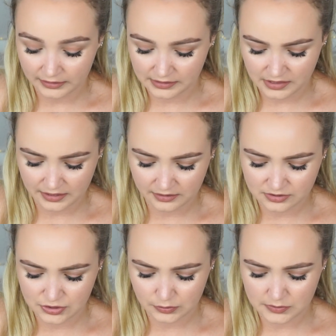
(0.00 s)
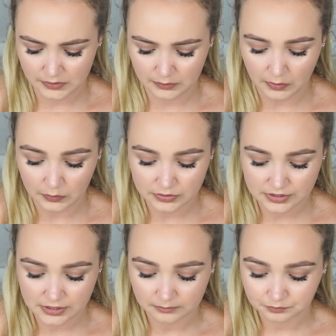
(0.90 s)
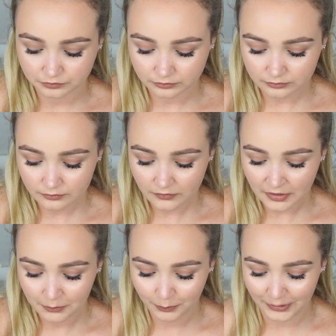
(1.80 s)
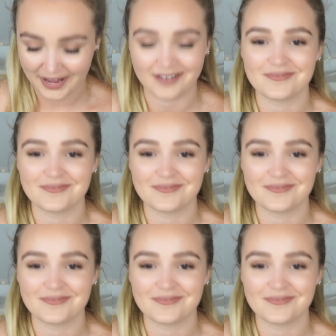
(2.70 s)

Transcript: and I think it suits me the most. But